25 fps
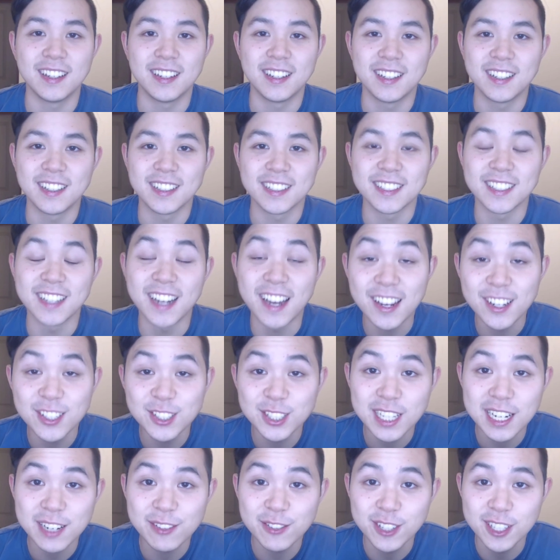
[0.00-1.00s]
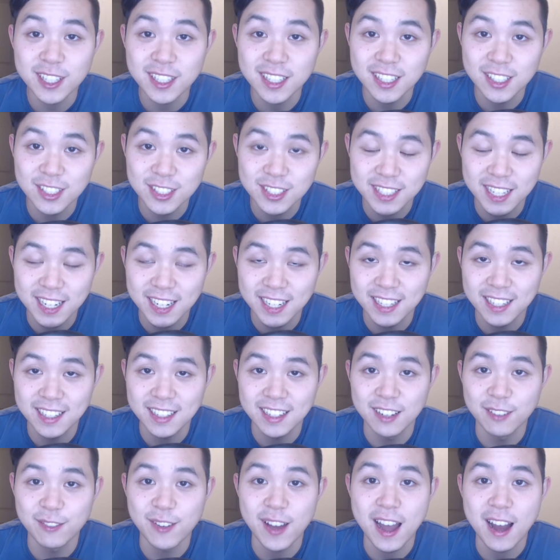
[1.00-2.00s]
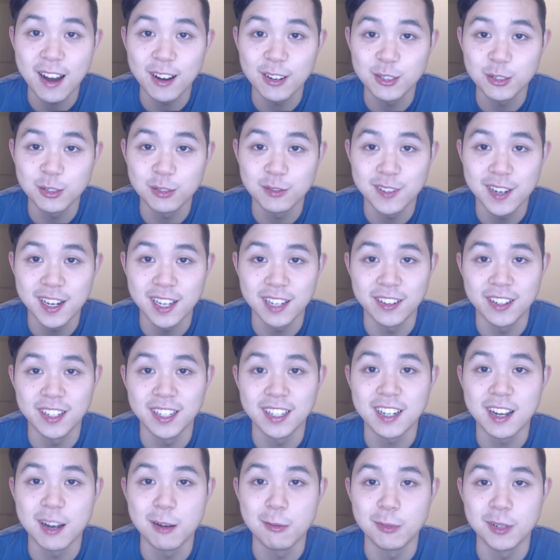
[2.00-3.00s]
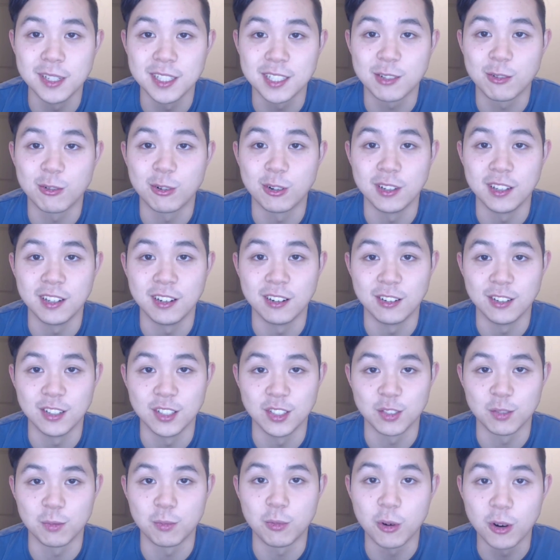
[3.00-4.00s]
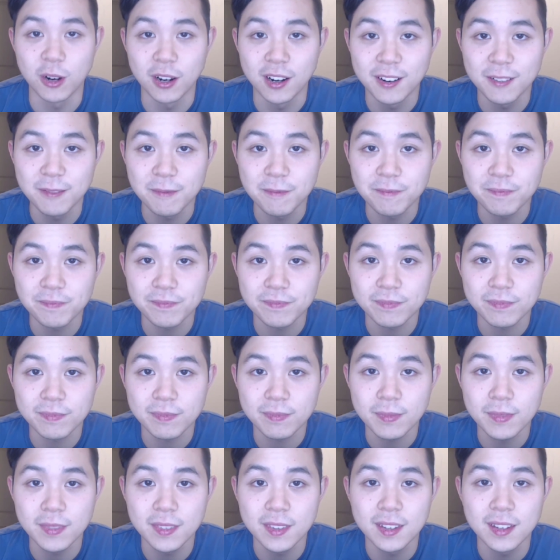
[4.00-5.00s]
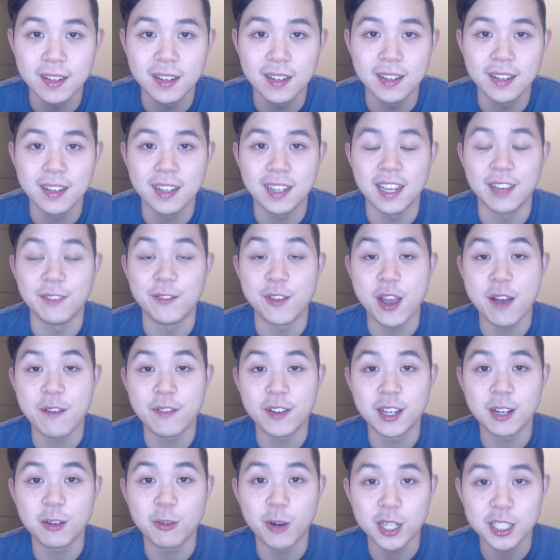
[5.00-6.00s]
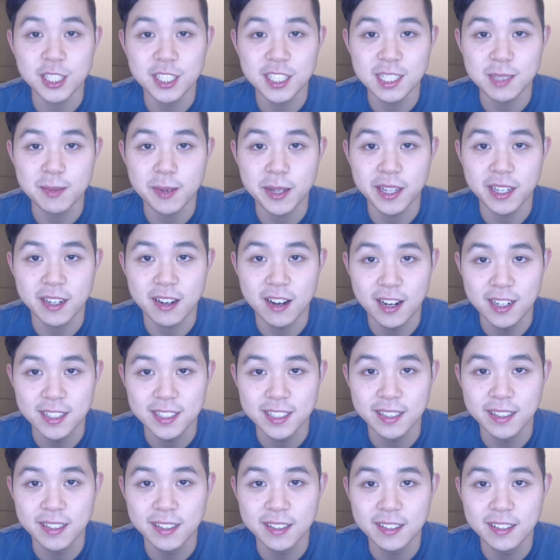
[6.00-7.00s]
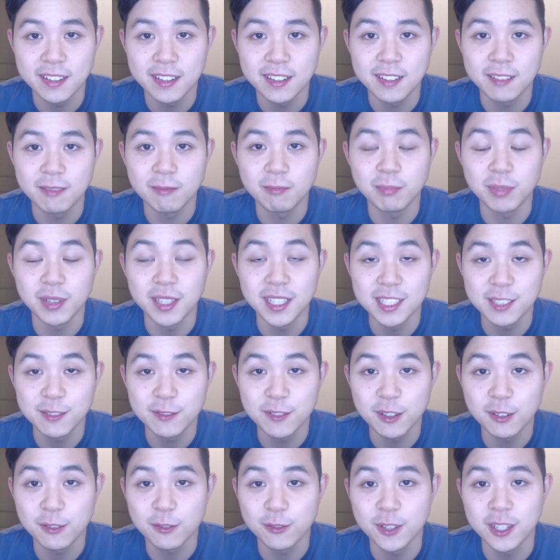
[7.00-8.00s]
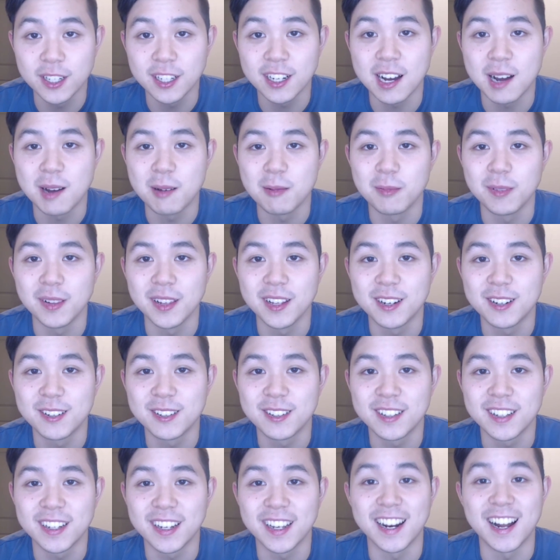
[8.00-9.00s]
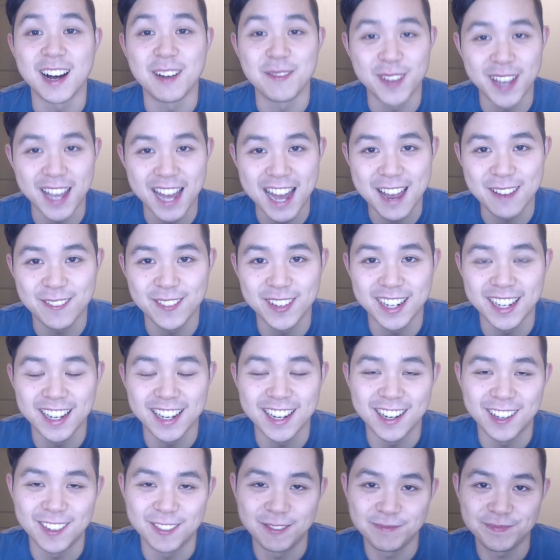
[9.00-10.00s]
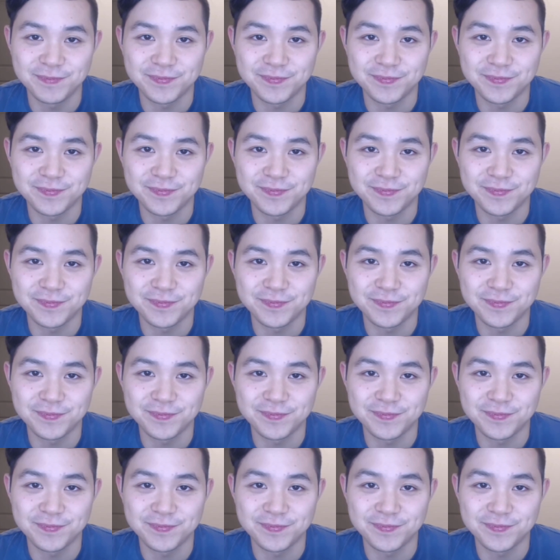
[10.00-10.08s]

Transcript: So now you should have a good understanding of how to evaluate a company's quarterly earnings report. If you have any questions about the content, please feel free to comment below and I'll be happy to help.